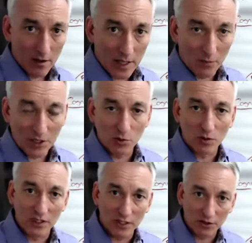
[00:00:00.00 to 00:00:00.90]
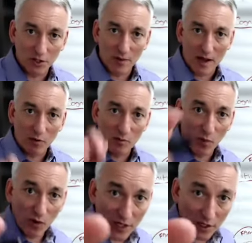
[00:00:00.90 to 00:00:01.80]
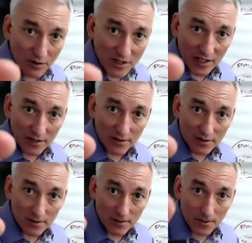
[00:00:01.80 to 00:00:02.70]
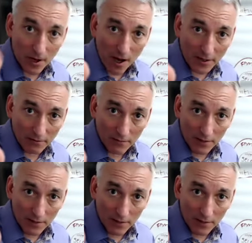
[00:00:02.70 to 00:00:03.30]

and when you were little, your mom would point at you and say, Sean,